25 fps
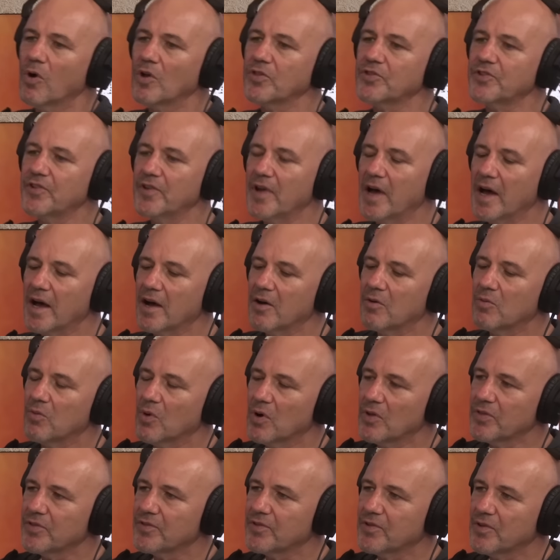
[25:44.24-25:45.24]
What uh,
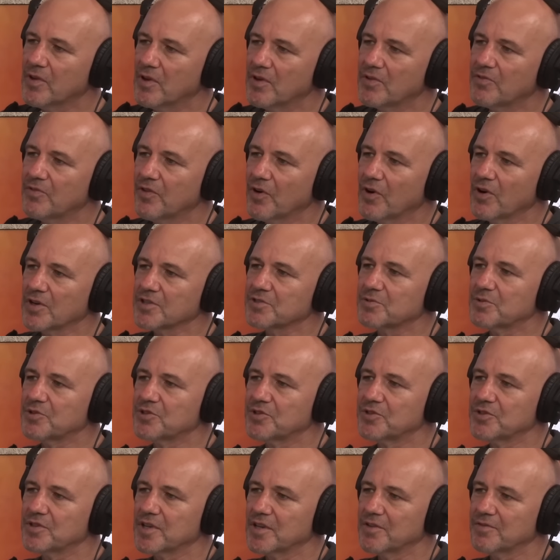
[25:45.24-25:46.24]
what advice
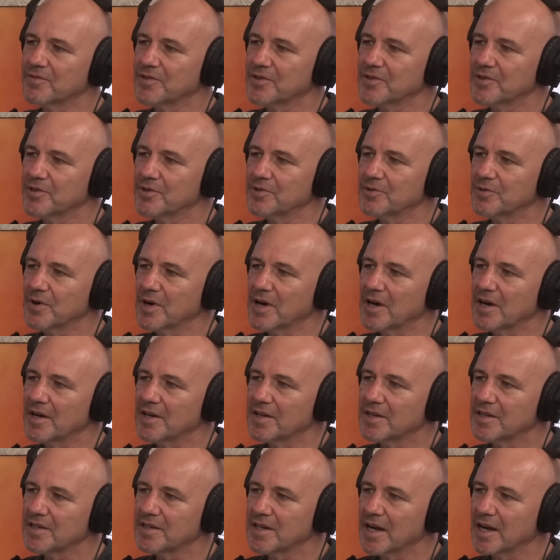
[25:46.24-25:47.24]
would you give to uh,
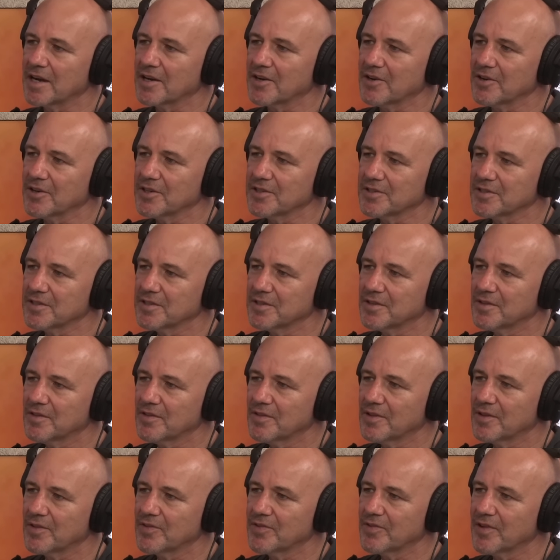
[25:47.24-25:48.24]
young guys
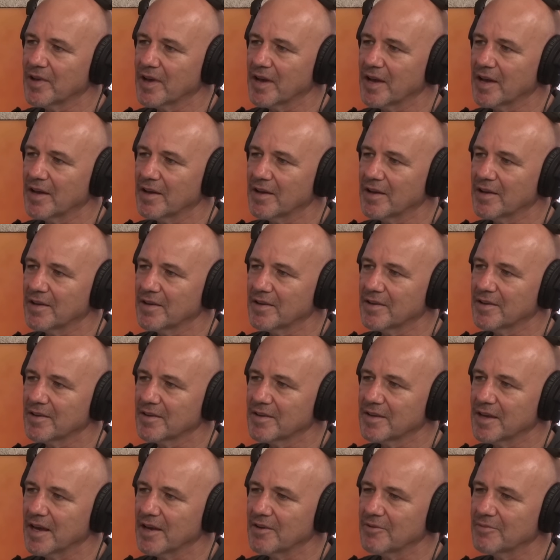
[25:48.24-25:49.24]
that uh,
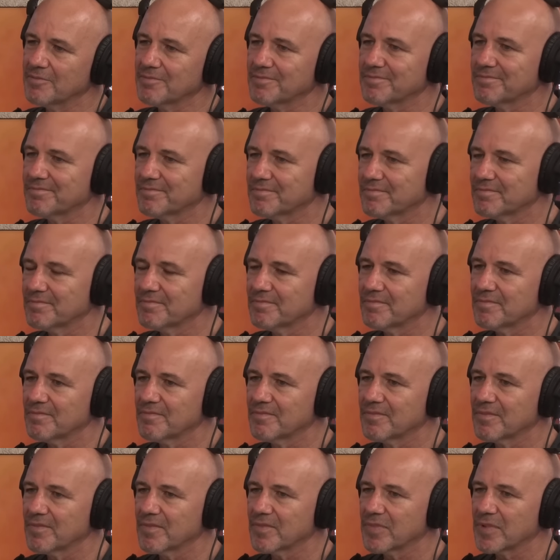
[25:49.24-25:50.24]
yeah
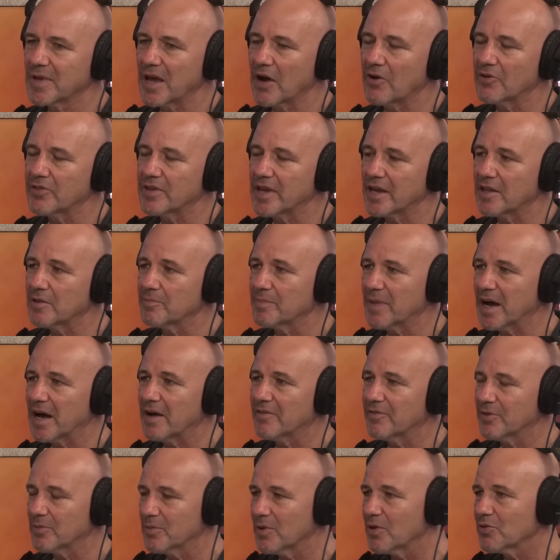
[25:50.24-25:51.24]
going down the
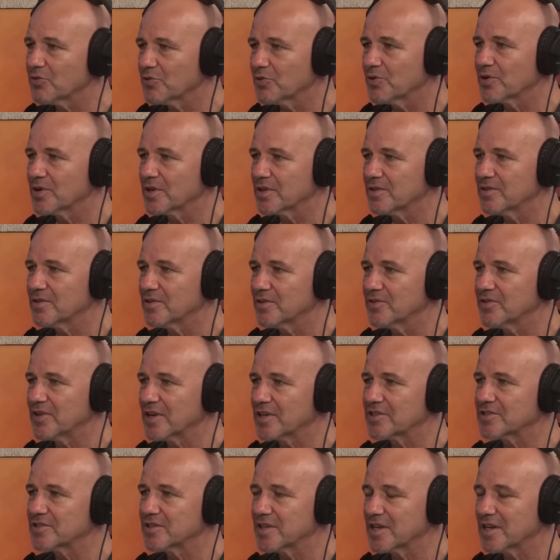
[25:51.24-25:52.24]
path? I'm not talking to
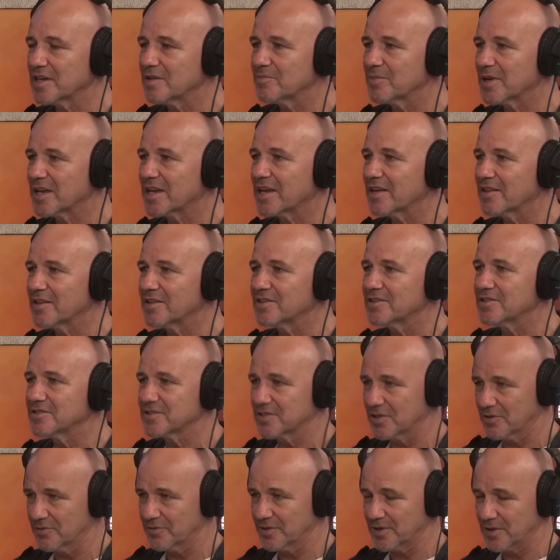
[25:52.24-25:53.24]
addiction here, but getting yep.
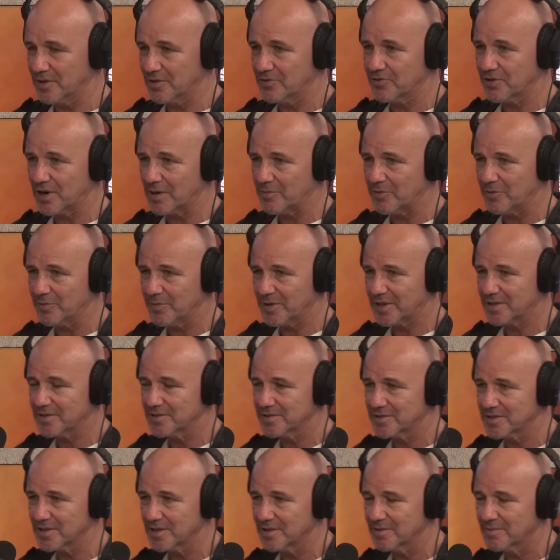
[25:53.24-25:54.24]
yourself into trouble
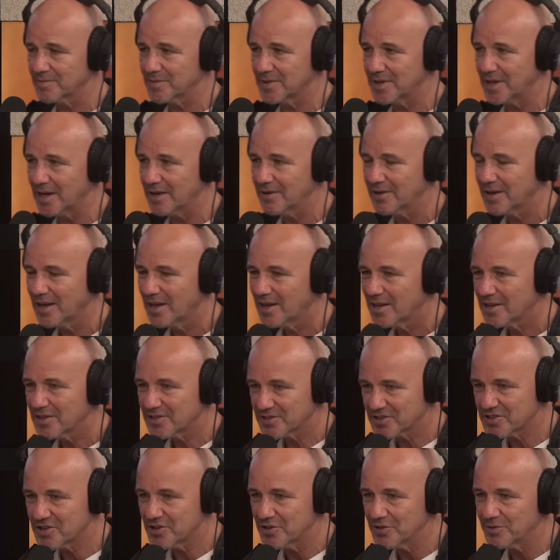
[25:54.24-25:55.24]
because you you
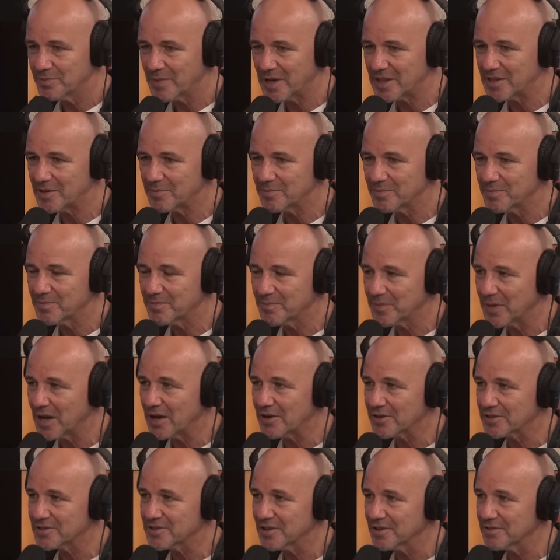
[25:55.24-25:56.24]
too many
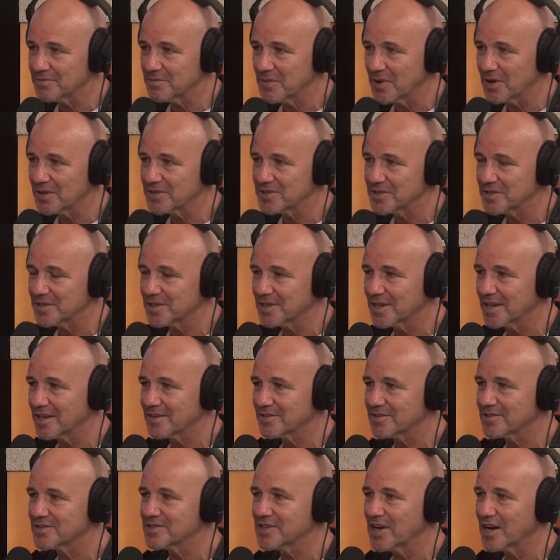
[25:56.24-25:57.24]
blokes I, I see
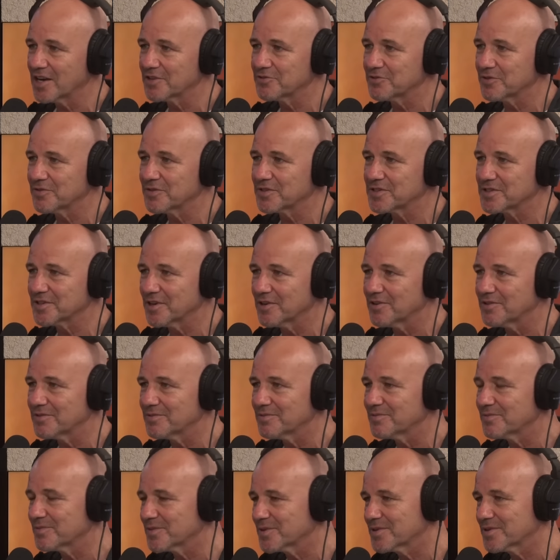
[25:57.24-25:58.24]
get charged with
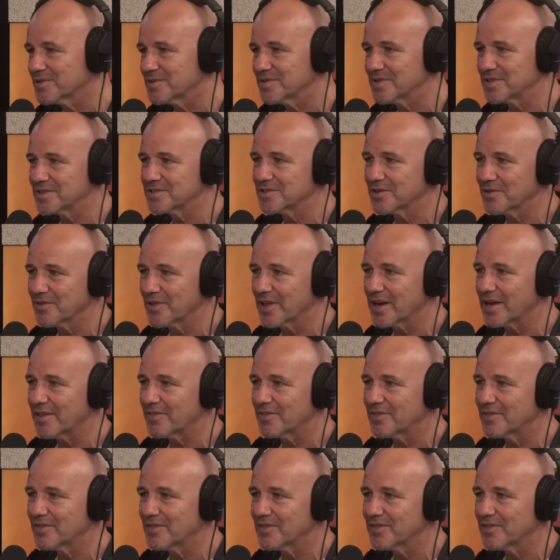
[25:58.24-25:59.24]
assault, this or
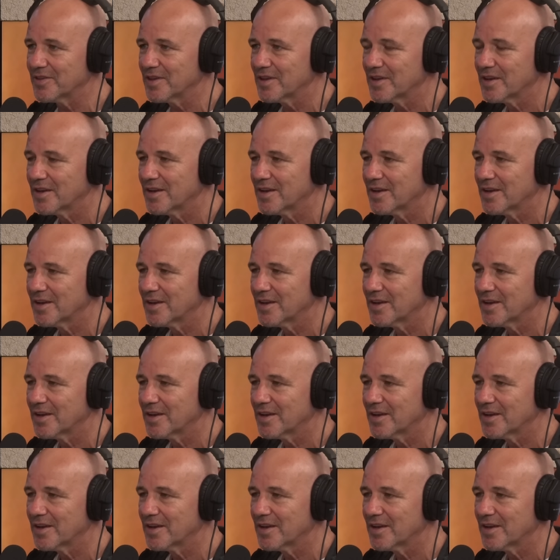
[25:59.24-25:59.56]
that, and